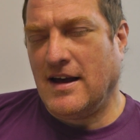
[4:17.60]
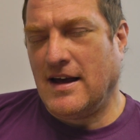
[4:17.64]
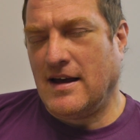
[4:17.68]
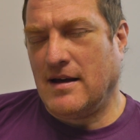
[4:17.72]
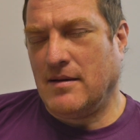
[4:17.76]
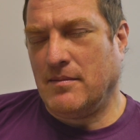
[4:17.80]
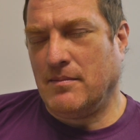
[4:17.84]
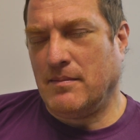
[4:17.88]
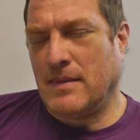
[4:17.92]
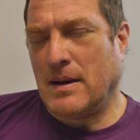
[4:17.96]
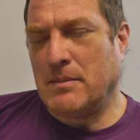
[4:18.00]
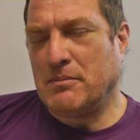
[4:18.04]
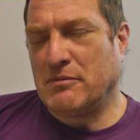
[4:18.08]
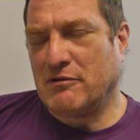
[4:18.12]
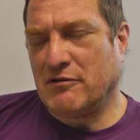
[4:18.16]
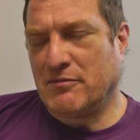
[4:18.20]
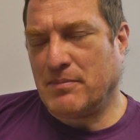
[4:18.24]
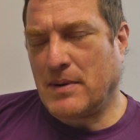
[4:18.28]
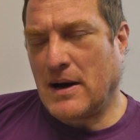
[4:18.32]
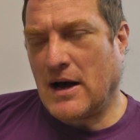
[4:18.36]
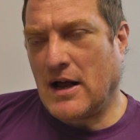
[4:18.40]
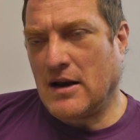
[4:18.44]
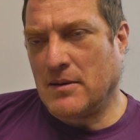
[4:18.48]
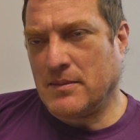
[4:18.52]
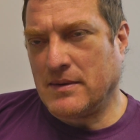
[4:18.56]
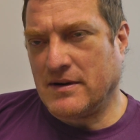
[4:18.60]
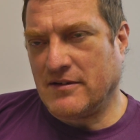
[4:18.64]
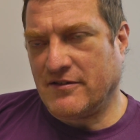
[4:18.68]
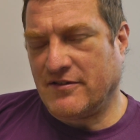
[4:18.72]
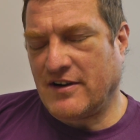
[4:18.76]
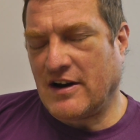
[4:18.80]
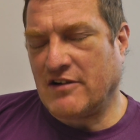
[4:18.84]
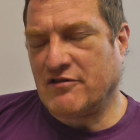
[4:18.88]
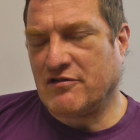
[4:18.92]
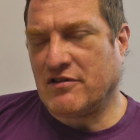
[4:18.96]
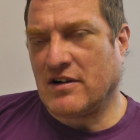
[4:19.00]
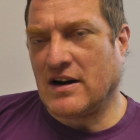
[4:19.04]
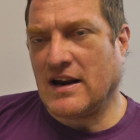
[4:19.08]
member of Parliament
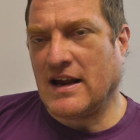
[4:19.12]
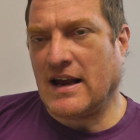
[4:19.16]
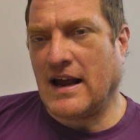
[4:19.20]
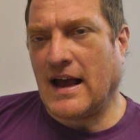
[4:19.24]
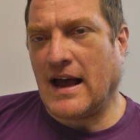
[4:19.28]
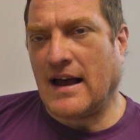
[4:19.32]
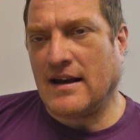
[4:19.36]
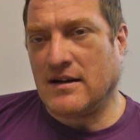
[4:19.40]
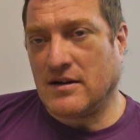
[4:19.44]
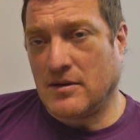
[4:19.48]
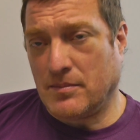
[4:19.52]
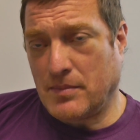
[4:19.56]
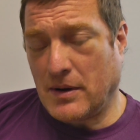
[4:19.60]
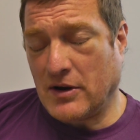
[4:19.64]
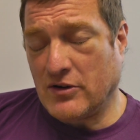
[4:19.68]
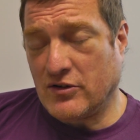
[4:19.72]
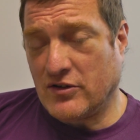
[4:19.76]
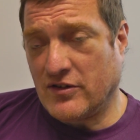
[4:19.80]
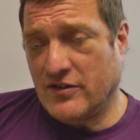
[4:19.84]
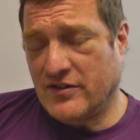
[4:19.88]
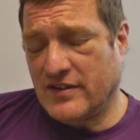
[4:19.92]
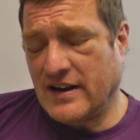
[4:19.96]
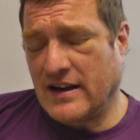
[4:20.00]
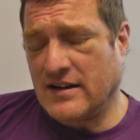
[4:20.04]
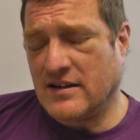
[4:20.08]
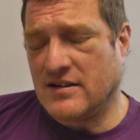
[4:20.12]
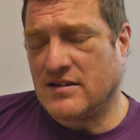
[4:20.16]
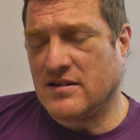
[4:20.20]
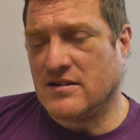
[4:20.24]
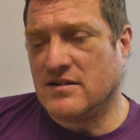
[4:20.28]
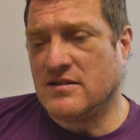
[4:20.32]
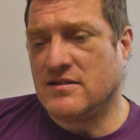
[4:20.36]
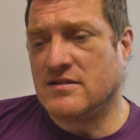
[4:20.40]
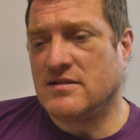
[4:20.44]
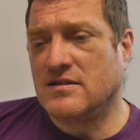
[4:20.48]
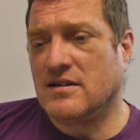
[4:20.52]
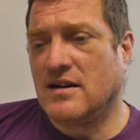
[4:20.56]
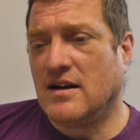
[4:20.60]
federally and a bunch of
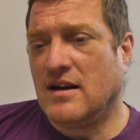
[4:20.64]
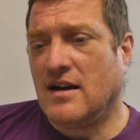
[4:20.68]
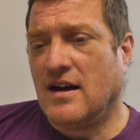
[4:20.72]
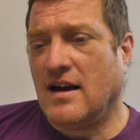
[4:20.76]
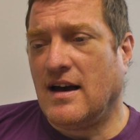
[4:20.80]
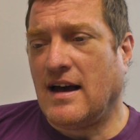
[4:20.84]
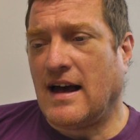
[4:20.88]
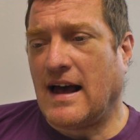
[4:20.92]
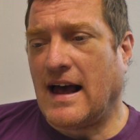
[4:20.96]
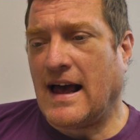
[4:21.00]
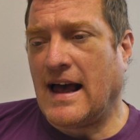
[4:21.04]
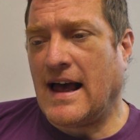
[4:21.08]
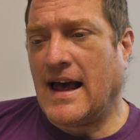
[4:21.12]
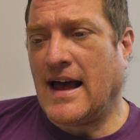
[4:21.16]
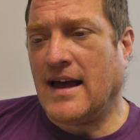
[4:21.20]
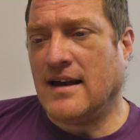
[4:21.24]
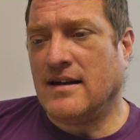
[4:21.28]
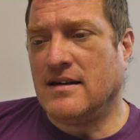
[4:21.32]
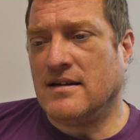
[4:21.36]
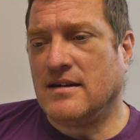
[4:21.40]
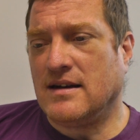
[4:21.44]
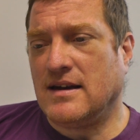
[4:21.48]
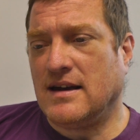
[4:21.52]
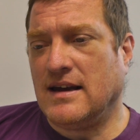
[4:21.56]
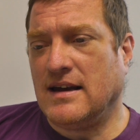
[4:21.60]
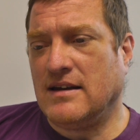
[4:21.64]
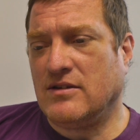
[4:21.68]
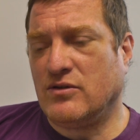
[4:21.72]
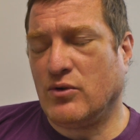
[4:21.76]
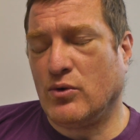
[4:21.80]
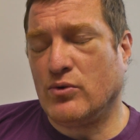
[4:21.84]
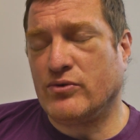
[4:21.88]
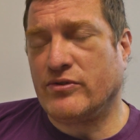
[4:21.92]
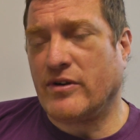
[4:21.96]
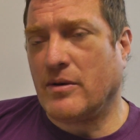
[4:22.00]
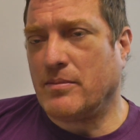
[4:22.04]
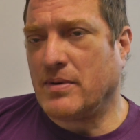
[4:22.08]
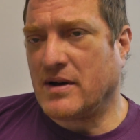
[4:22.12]
senators. And it's
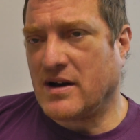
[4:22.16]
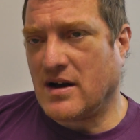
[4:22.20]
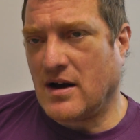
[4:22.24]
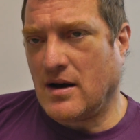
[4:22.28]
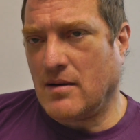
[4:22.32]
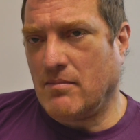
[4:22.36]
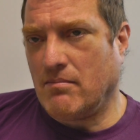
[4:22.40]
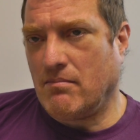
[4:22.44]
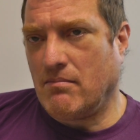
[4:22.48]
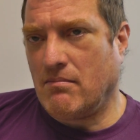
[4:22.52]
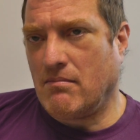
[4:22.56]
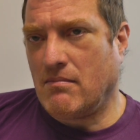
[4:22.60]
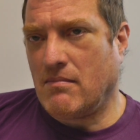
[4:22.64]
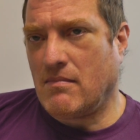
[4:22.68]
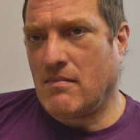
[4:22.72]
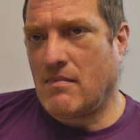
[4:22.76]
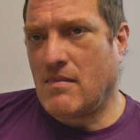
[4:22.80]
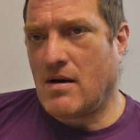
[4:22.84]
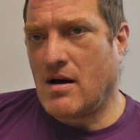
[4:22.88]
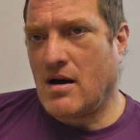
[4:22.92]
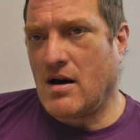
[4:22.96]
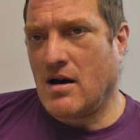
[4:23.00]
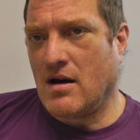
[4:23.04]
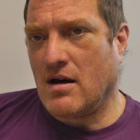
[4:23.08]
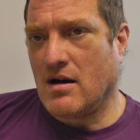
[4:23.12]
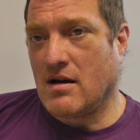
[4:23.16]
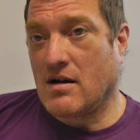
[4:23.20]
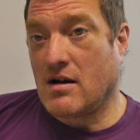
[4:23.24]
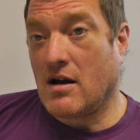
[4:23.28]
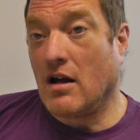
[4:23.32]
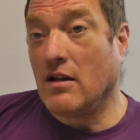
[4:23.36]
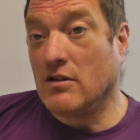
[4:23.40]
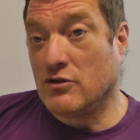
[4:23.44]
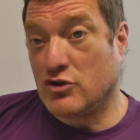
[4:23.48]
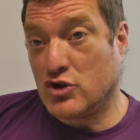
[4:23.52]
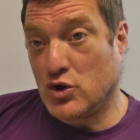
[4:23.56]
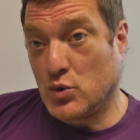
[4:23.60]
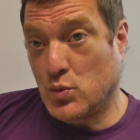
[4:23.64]
also become a
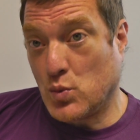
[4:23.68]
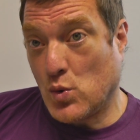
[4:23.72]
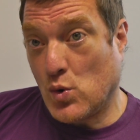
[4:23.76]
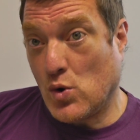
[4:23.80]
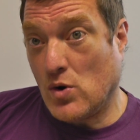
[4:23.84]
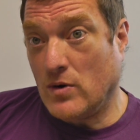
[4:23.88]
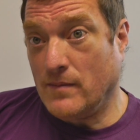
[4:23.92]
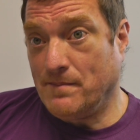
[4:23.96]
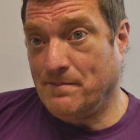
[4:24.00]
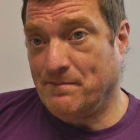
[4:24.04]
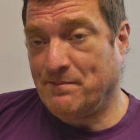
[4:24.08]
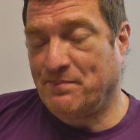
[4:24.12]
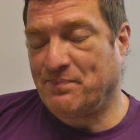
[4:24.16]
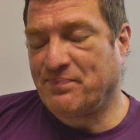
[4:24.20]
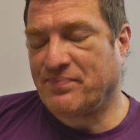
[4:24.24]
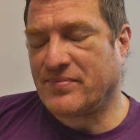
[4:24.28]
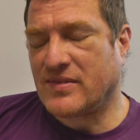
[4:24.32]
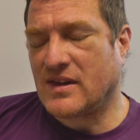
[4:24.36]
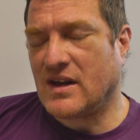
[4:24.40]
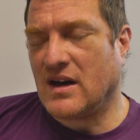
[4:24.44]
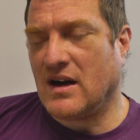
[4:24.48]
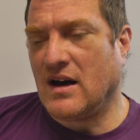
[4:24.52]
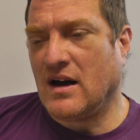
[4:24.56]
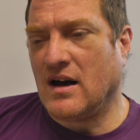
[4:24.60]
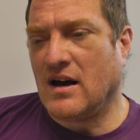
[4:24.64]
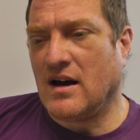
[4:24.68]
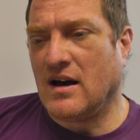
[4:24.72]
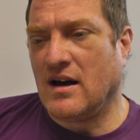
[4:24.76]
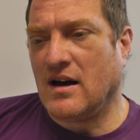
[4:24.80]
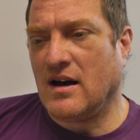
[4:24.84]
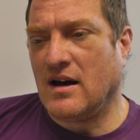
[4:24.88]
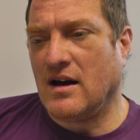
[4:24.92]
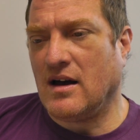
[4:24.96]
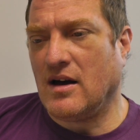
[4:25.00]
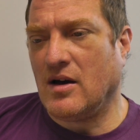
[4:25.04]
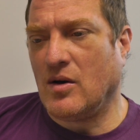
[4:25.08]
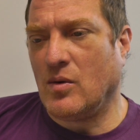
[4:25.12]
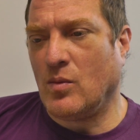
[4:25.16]
culture war,
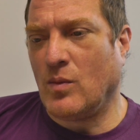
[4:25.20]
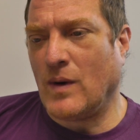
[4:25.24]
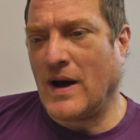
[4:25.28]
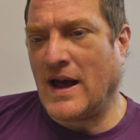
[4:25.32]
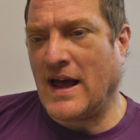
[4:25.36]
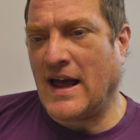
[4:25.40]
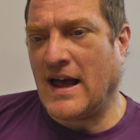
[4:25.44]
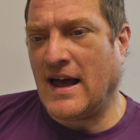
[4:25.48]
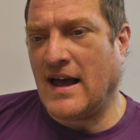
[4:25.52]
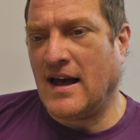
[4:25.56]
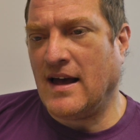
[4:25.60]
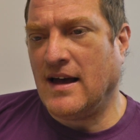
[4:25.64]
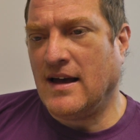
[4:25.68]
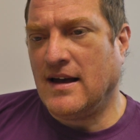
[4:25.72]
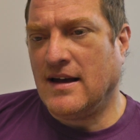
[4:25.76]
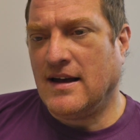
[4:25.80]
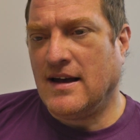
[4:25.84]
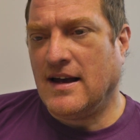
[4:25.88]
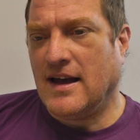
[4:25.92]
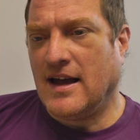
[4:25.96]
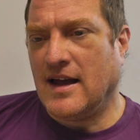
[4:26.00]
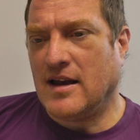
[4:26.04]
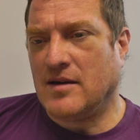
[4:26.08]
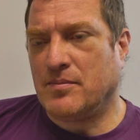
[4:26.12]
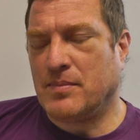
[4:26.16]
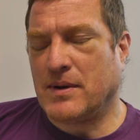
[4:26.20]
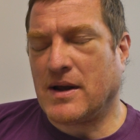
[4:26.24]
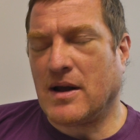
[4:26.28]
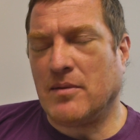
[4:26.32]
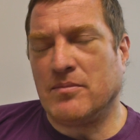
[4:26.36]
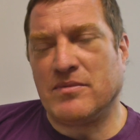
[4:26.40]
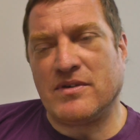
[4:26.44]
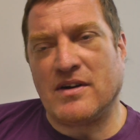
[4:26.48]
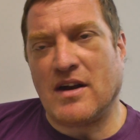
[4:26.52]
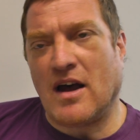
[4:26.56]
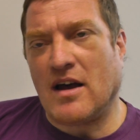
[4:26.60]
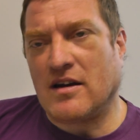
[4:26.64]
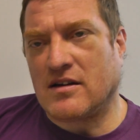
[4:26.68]
where it
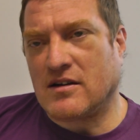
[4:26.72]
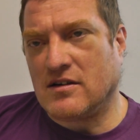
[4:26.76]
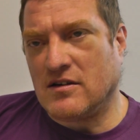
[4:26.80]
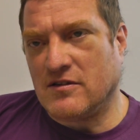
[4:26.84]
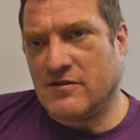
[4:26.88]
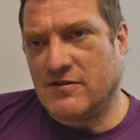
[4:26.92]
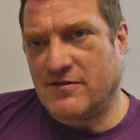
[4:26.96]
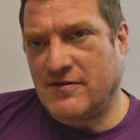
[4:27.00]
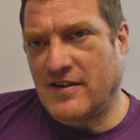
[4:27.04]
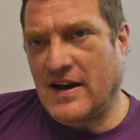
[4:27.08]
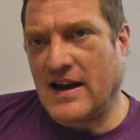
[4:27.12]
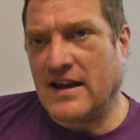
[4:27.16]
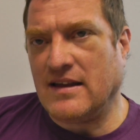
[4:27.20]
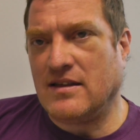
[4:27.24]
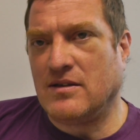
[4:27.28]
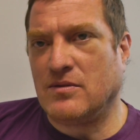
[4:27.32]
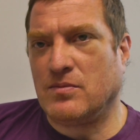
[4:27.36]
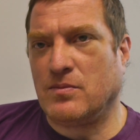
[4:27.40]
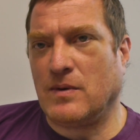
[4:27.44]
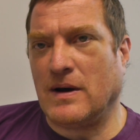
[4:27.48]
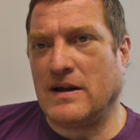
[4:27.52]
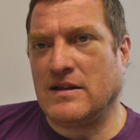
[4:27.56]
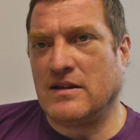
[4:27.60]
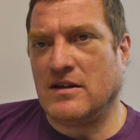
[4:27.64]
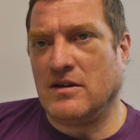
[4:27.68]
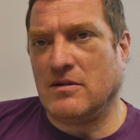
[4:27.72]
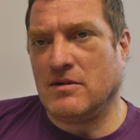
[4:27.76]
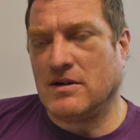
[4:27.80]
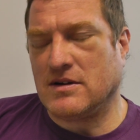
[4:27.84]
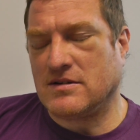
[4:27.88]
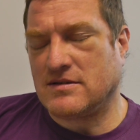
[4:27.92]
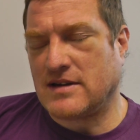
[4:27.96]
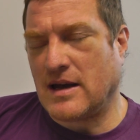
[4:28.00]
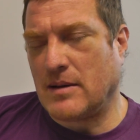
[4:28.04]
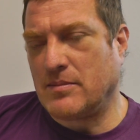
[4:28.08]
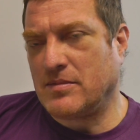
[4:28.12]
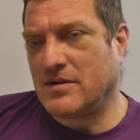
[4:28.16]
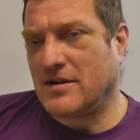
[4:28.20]
becomes an article of faith whether you
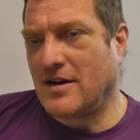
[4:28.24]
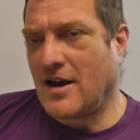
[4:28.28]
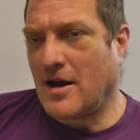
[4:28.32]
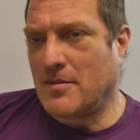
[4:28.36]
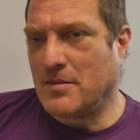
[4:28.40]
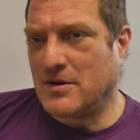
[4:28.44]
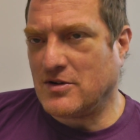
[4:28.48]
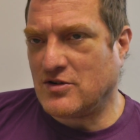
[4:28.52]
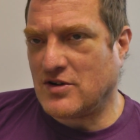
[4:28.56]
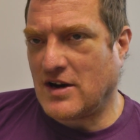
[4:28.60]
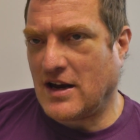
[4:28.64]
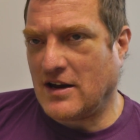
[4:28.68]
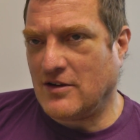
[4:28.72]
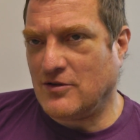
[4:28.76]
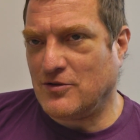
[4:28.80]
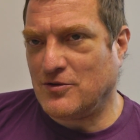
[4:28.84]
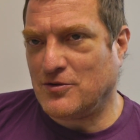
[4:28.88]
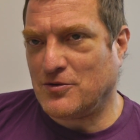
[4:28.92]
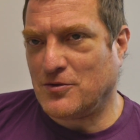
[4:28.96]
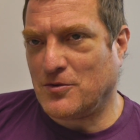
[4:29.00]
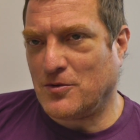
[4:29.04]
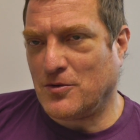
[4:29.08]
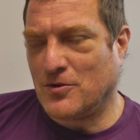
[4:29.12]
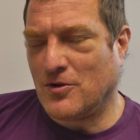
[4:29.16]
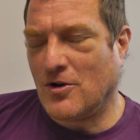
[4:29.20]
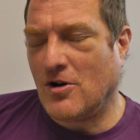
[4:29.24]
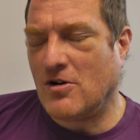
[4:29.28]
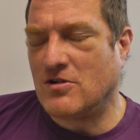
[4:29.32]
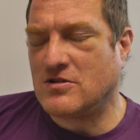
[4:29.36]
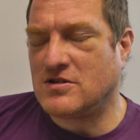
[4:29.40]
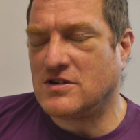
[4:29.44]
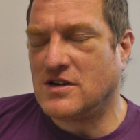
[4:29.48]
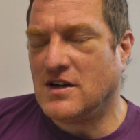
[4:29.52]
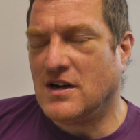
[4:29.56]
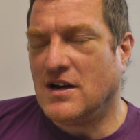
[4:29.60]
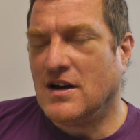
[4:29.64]
accept climate change or not.